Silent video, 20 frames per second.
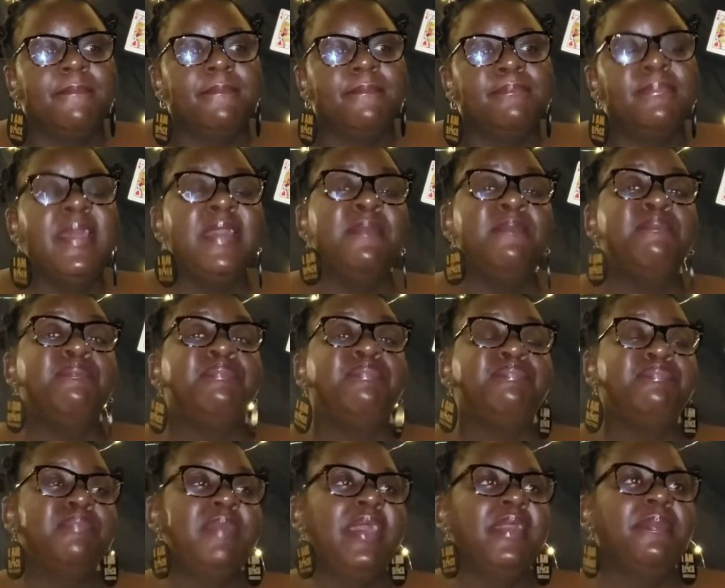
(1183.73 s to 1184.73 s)
My
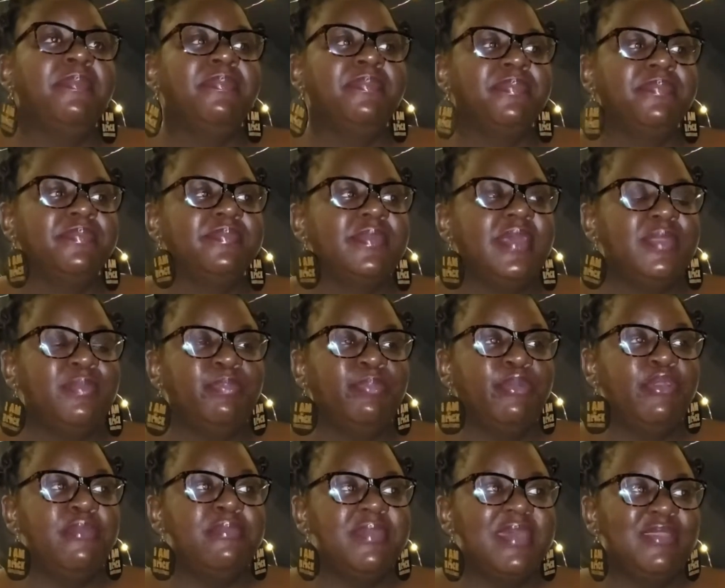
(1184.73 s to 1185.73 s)
that
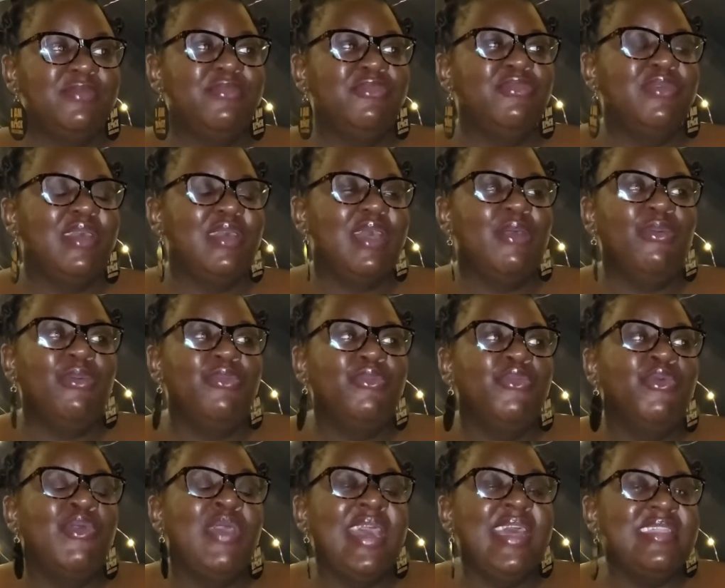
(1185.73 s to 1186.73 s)
poem that
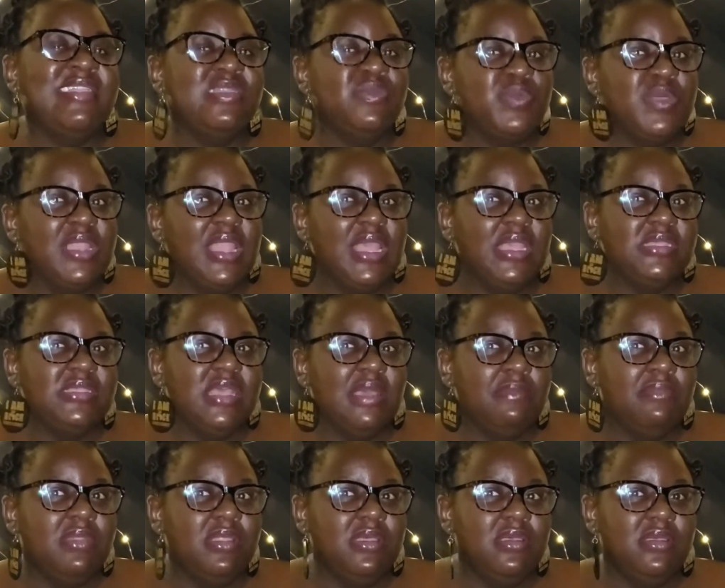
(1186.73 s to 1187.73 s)
earns me like
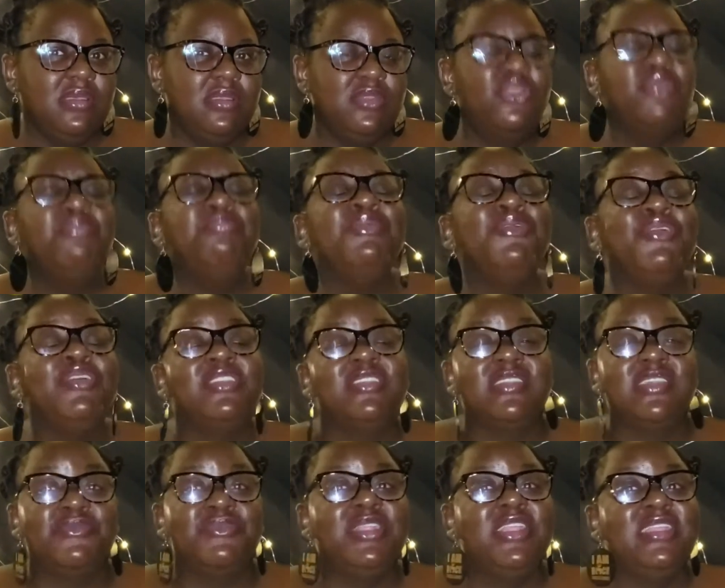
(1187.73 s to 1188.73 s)
something. Not because it's
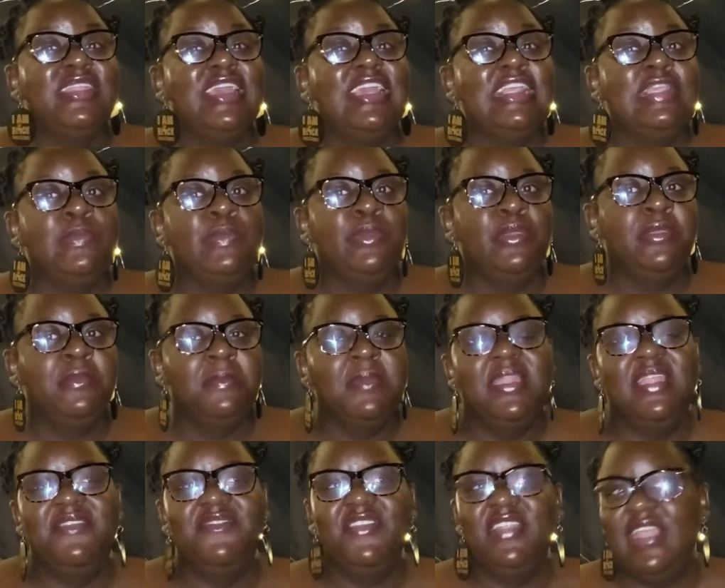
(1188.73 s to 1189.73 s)
a really nice poem, but
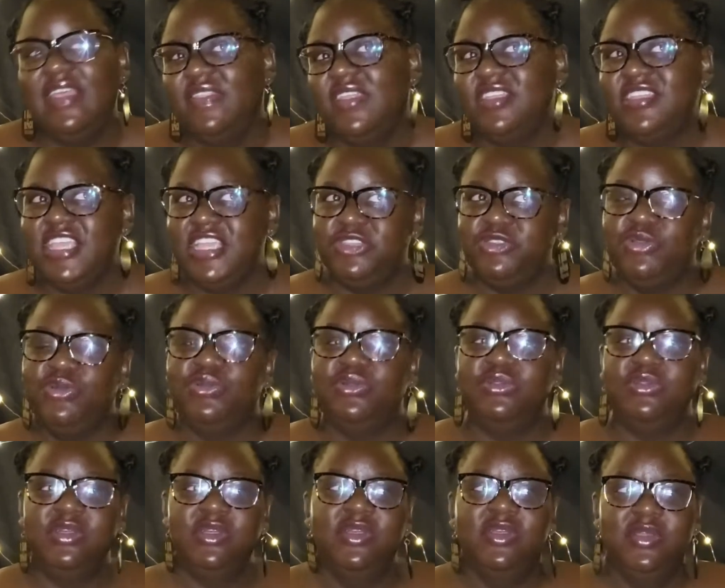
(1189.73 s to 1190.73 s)
I feel like the title
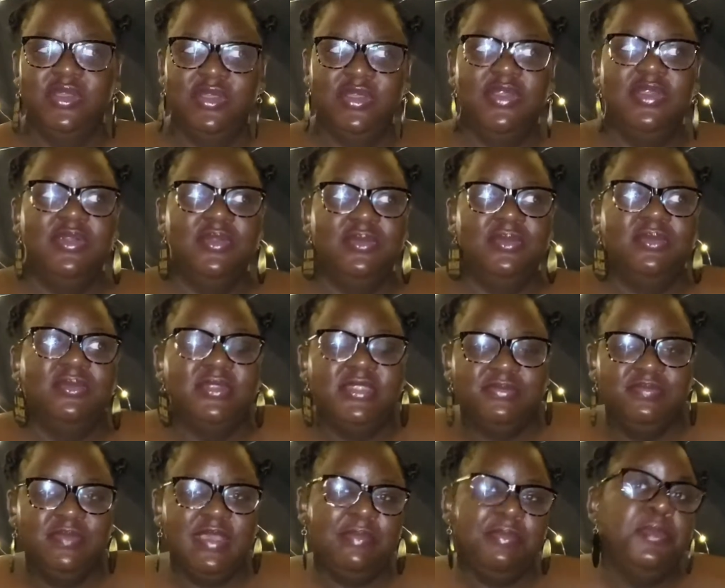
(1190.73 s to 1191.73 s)
would
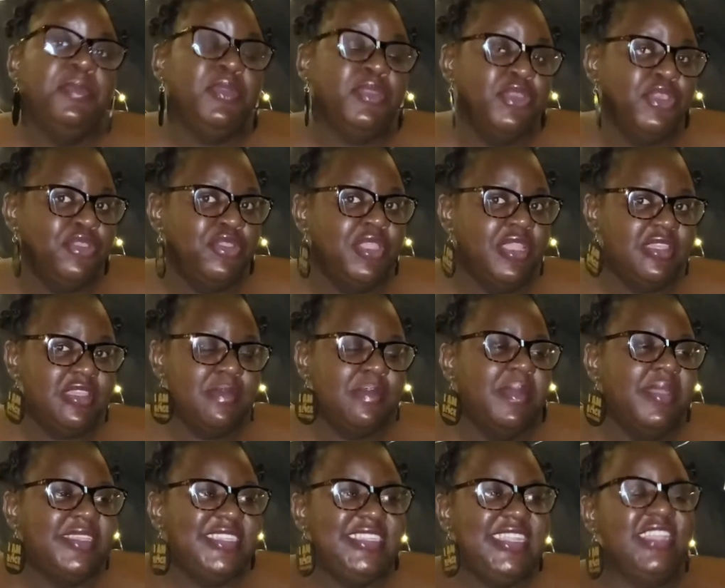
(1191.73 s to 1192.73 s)
make people curious
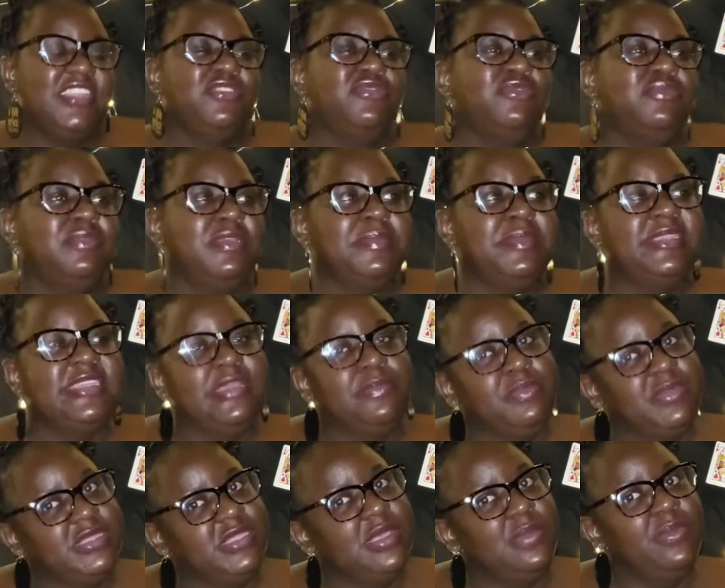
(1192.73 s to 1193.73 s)
about it, and it would maybe take me
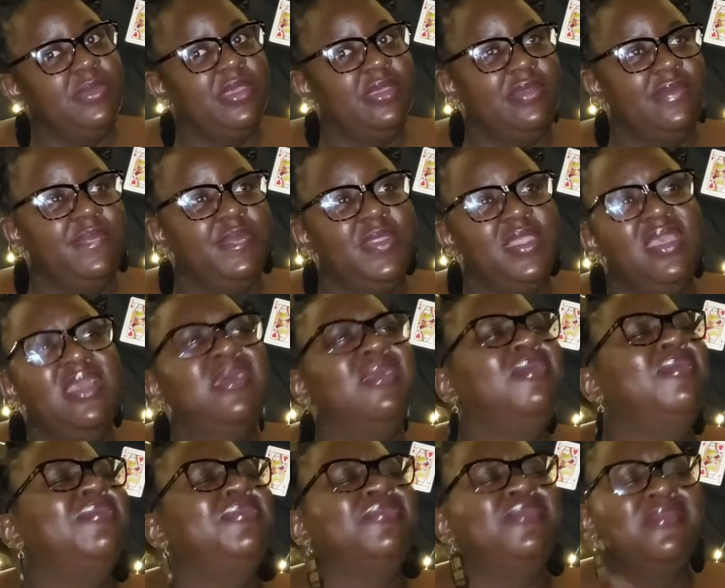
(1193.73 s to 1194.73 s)
somewhere.
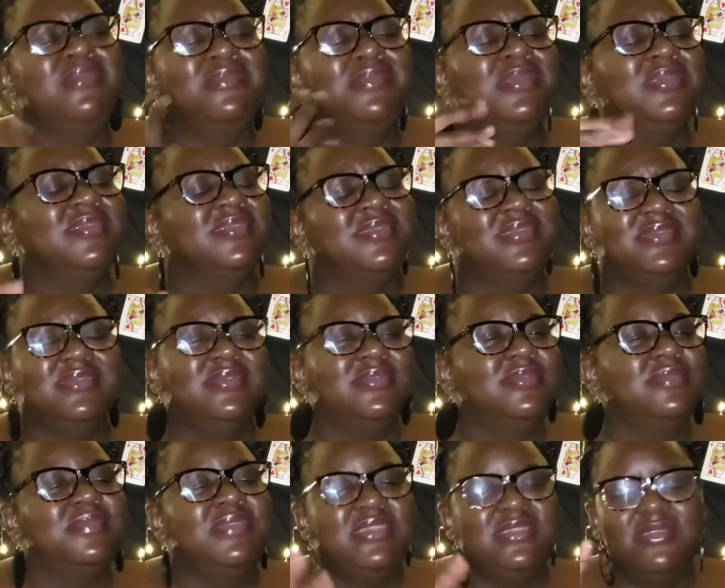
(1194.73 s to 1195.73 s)
Also, let me
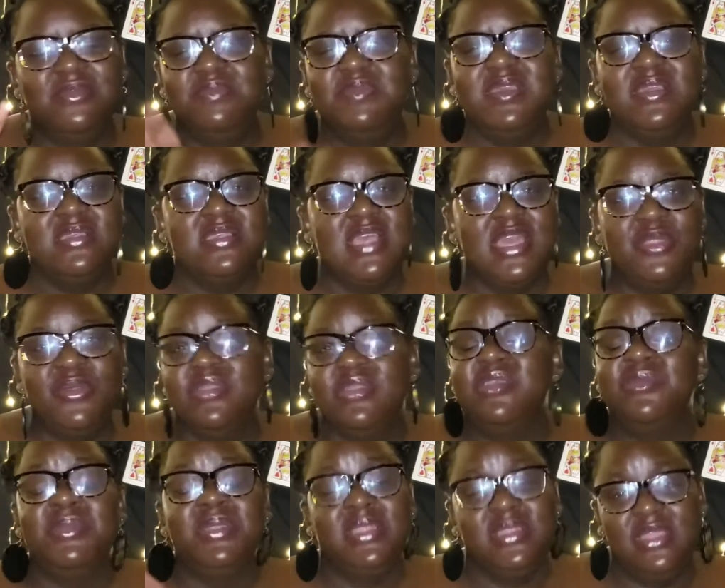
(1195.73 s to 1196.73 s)
stop being sad. It's a
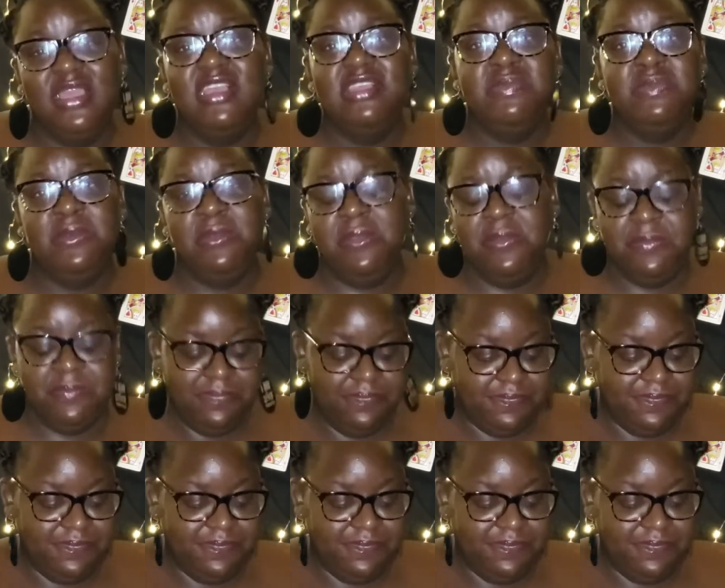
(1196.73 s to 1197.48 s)
really nice poem.